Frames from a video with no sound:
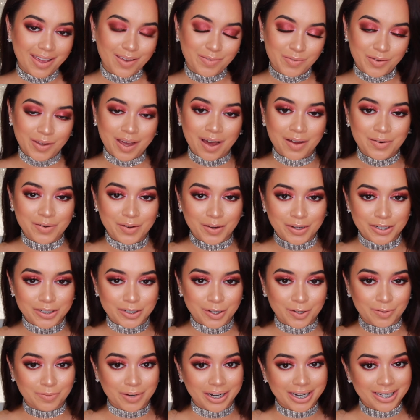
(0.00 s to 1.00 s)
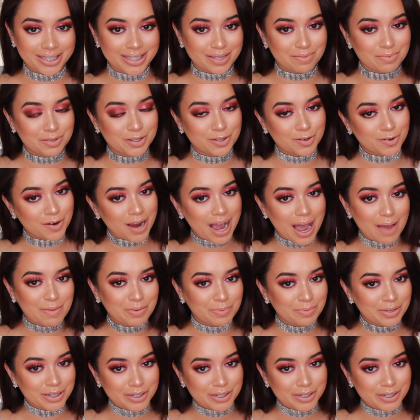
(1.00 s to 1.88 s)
If you are not already subscribed,